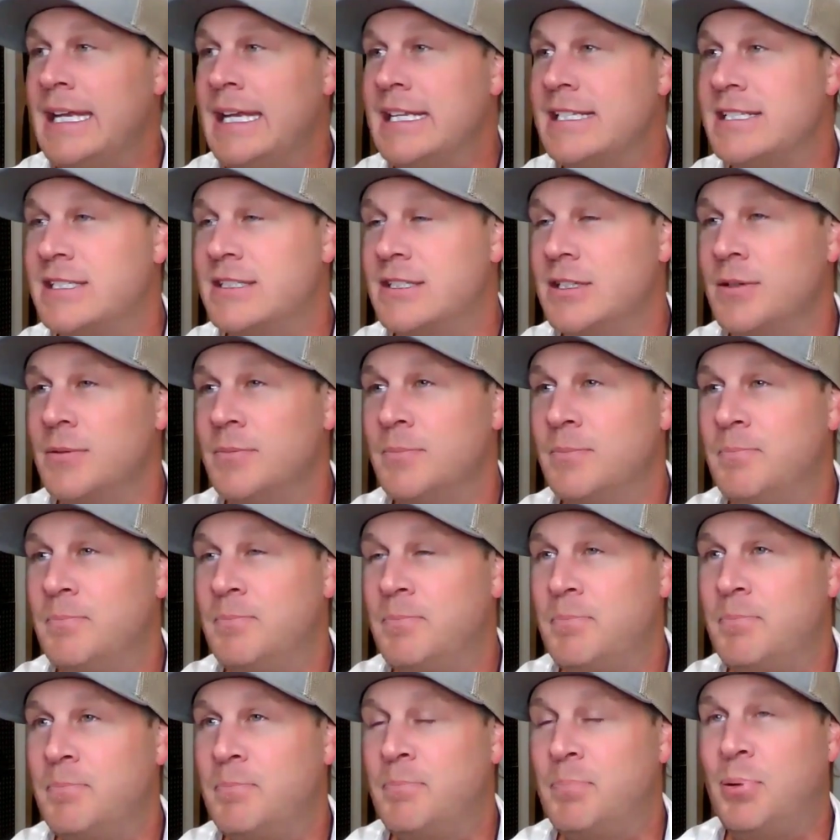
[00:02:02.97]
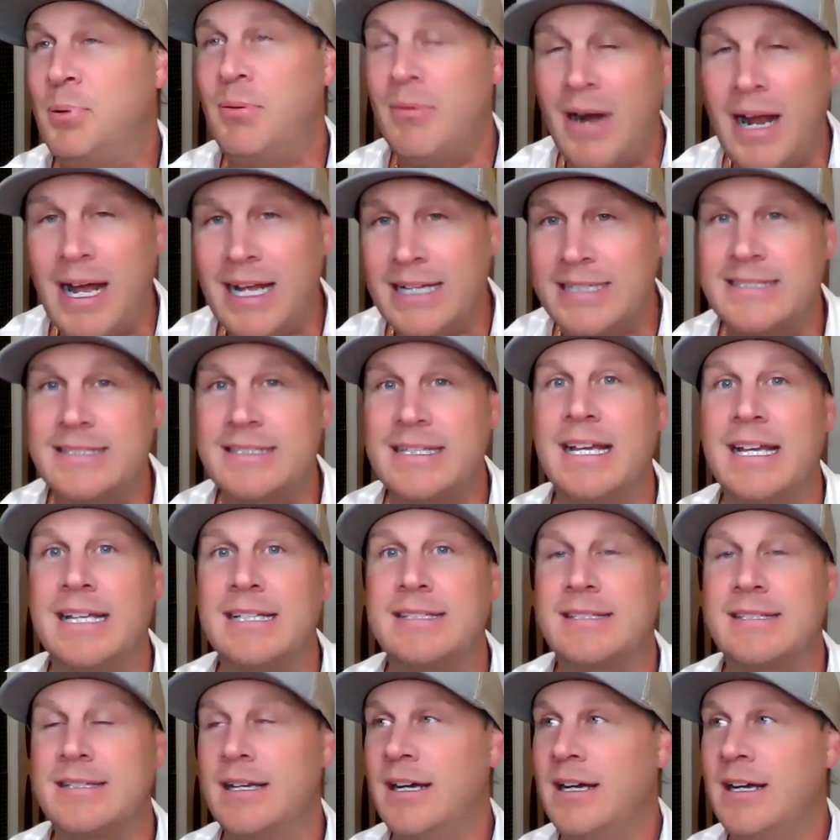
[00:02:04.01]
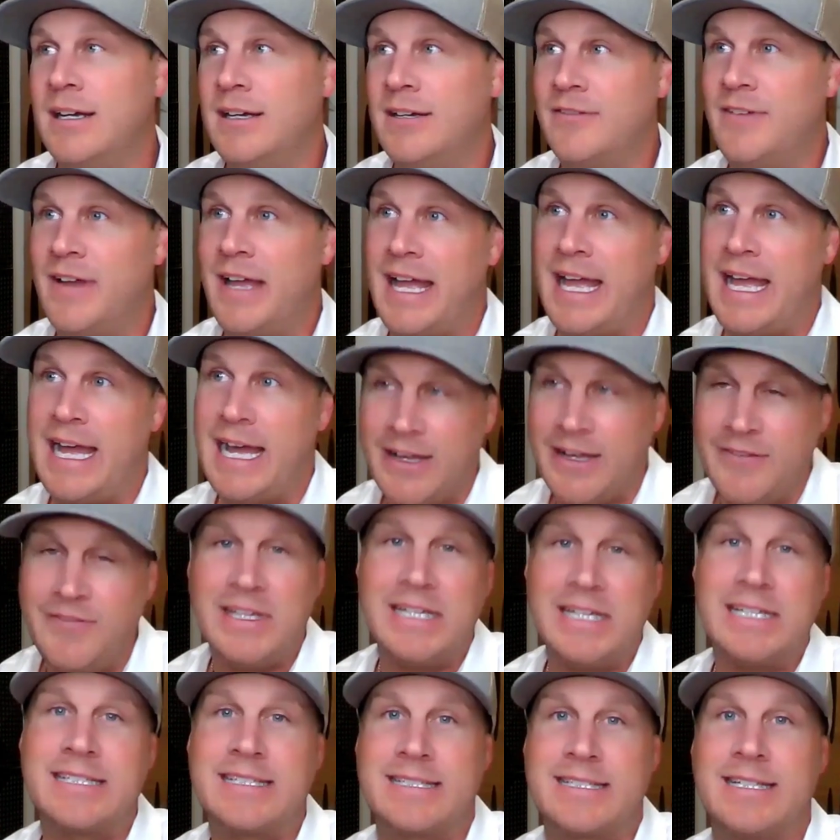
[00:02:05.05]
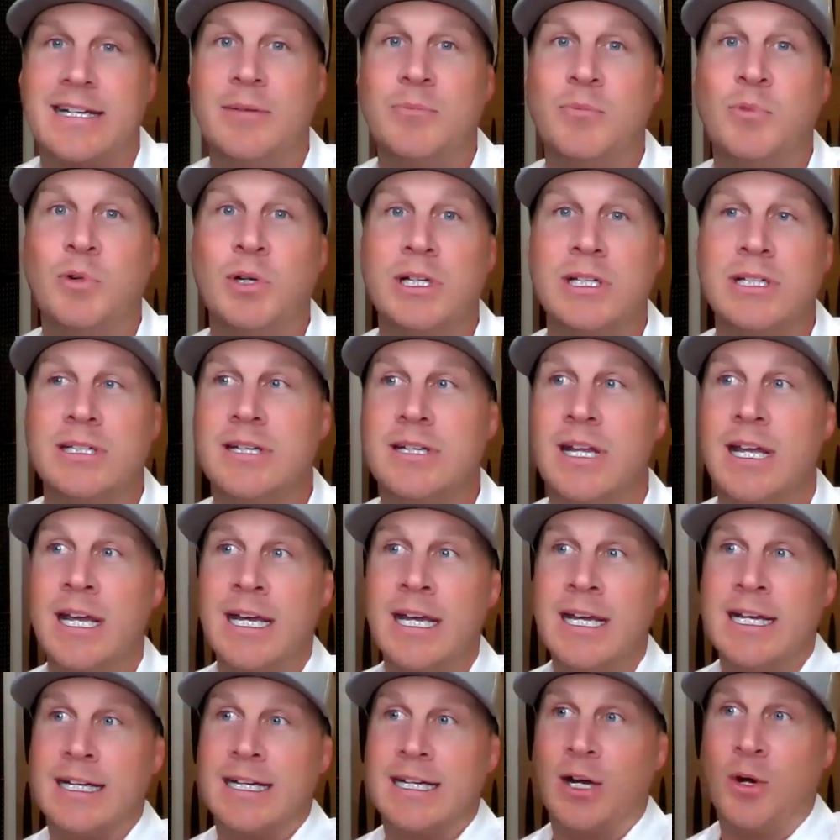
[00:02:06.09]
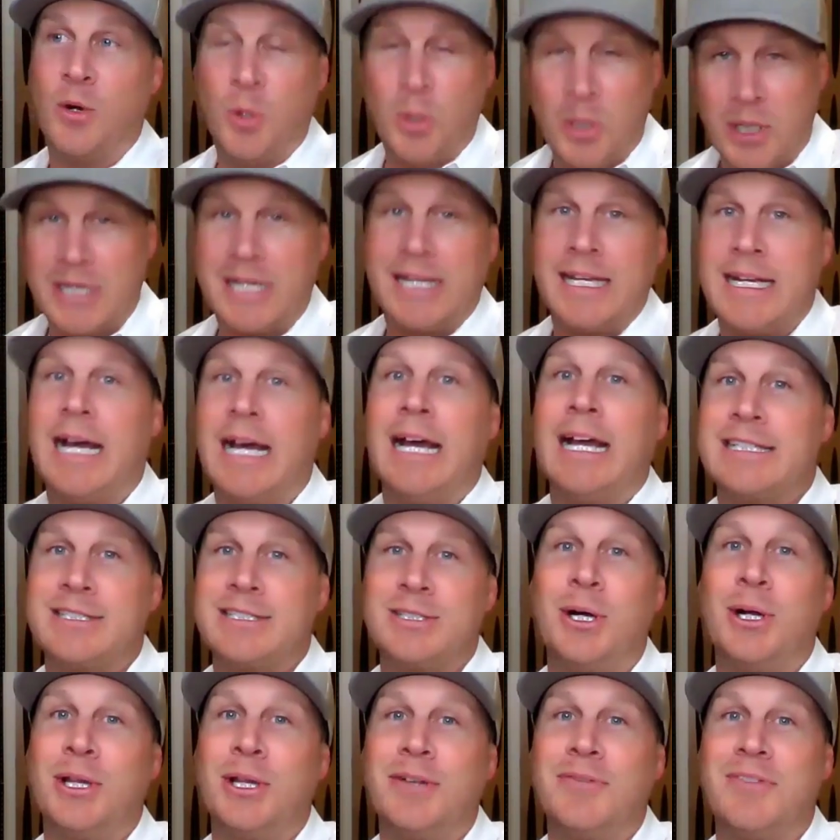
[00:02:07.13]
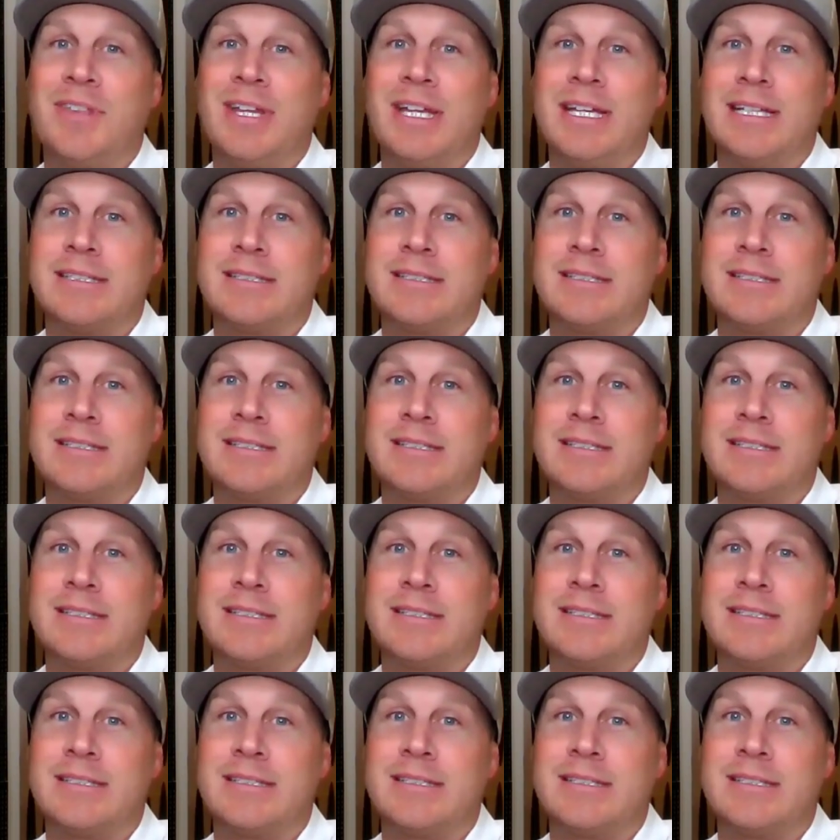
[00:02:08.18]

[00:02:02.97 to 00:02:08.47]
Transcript: And it's the process of having someone organize all of